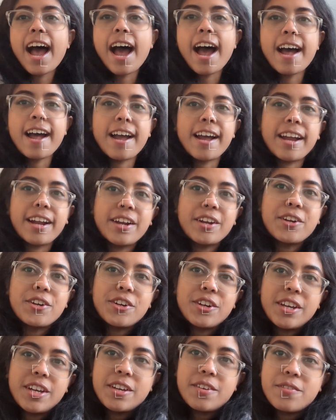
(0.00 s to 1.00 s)
and
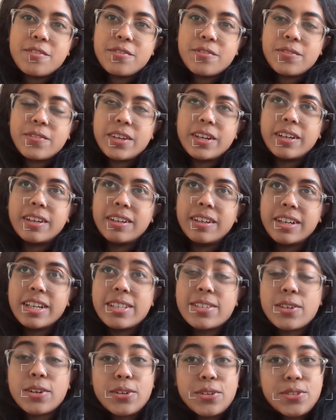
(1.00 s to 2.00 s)
today
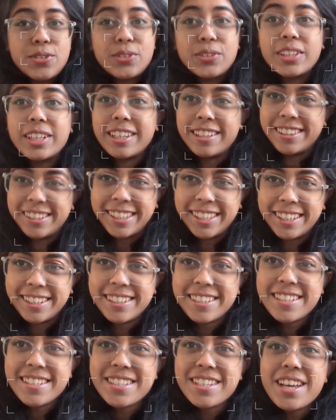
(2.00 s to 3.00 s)
is also
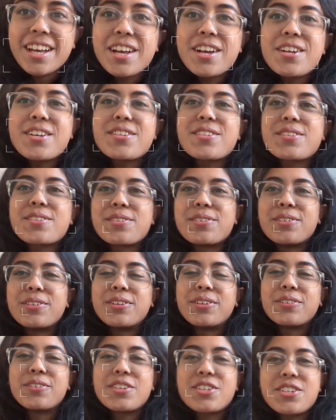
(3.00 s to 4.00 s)
Dhanteras.
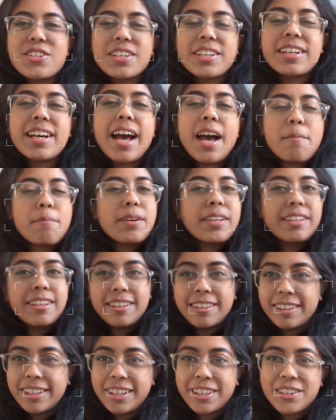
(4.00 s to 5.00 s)
So wishing a happy
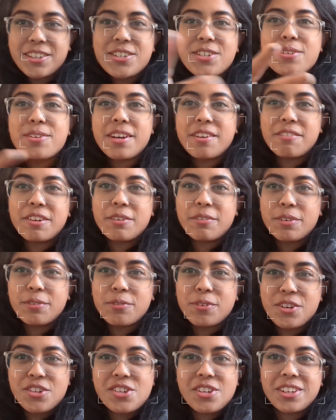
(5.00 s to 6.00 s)
Dhanteras to
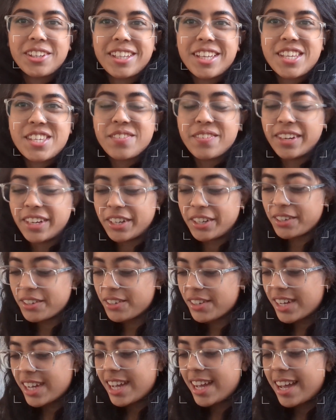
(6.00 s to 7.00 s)
everyone watching this
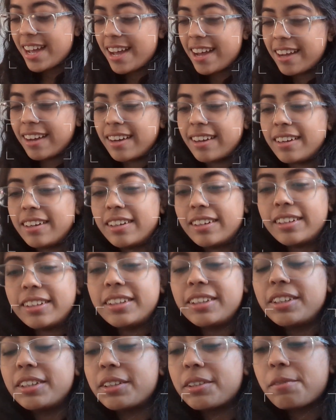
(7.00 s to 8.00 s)
video.
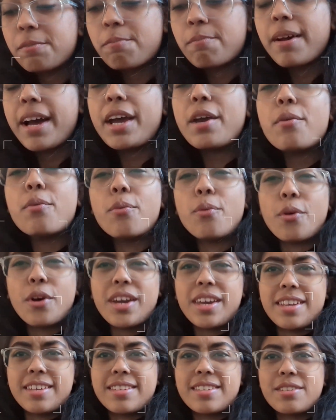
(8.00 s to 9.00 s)
My
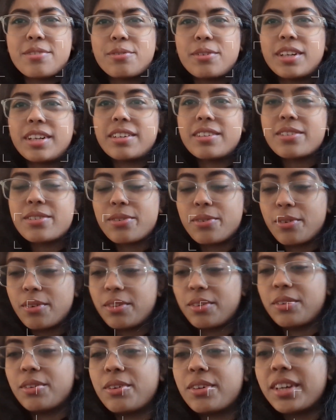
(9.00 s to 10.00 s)
voice, what is
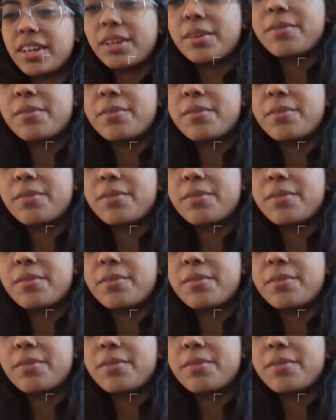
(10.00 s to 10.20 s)
wrong? Okay.